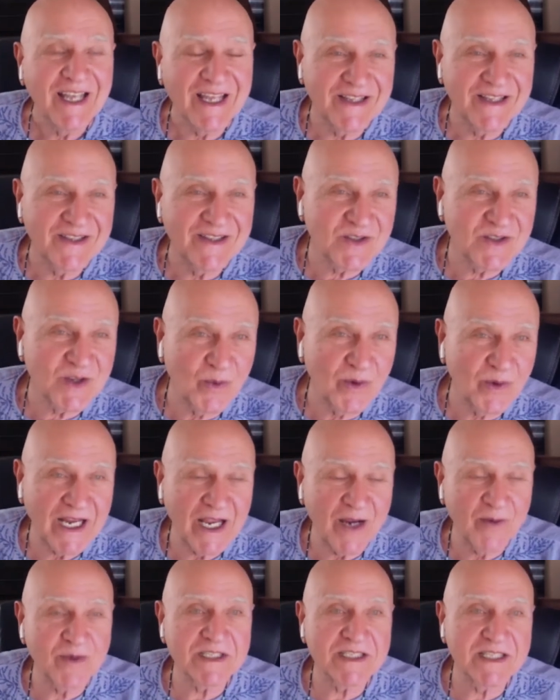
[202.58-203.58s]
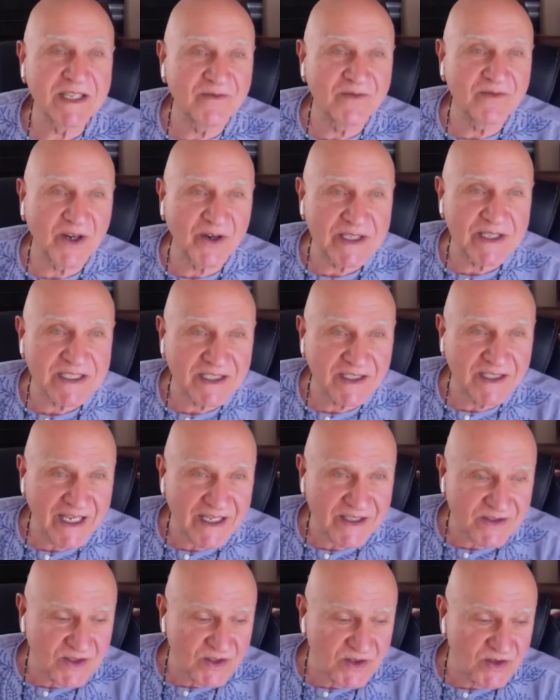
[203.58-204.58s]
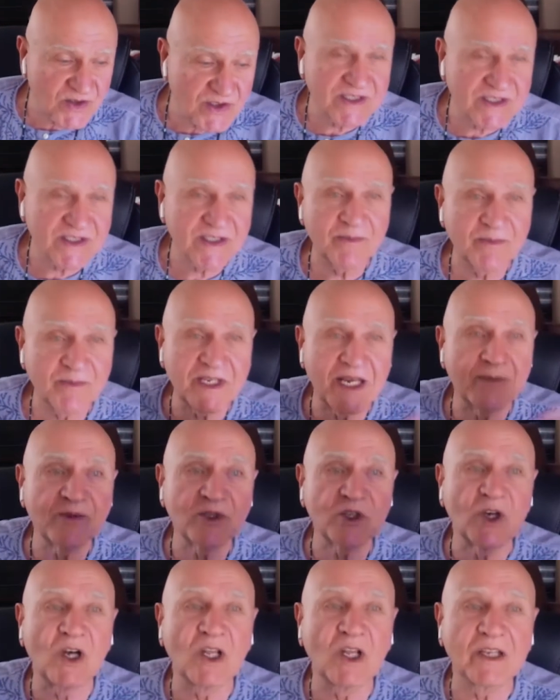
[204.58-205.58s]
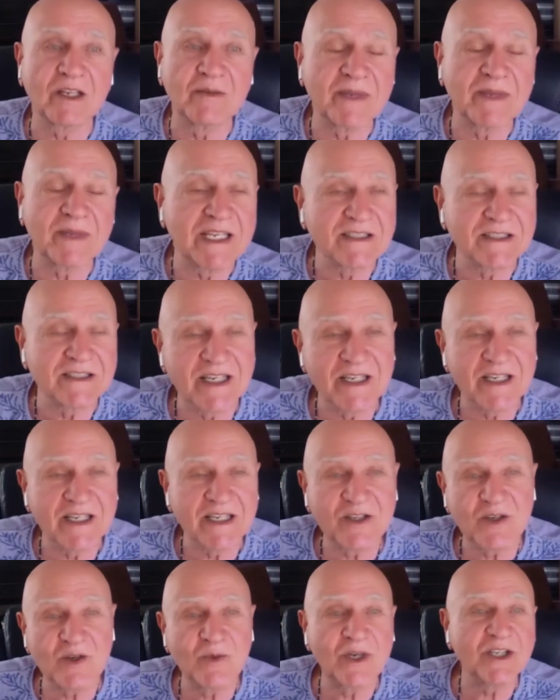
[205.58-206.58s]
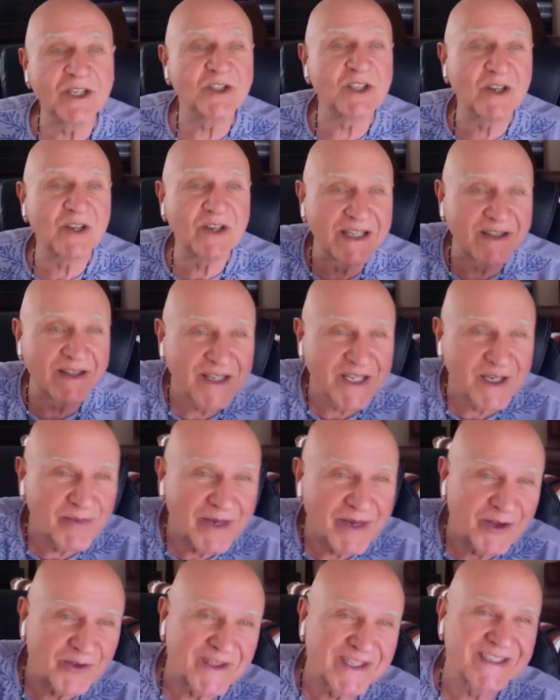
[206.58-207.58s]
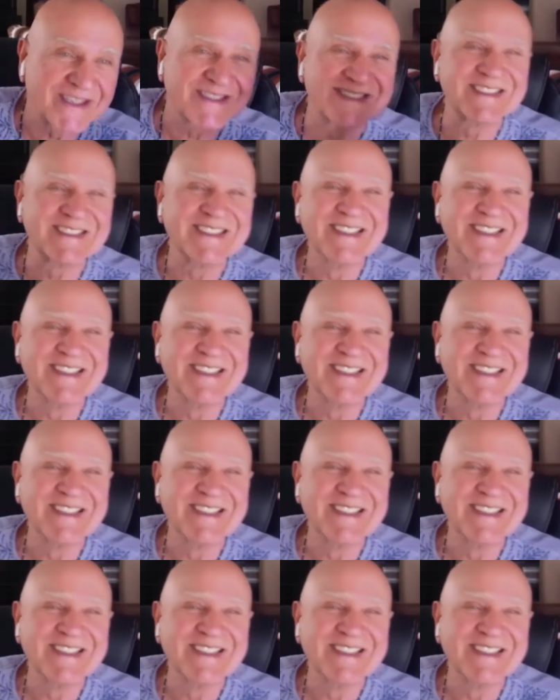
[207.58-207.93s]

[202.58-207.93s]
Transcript: And so when I was in various classes, she'd sometimes call on me and say, do you want to share anything about this?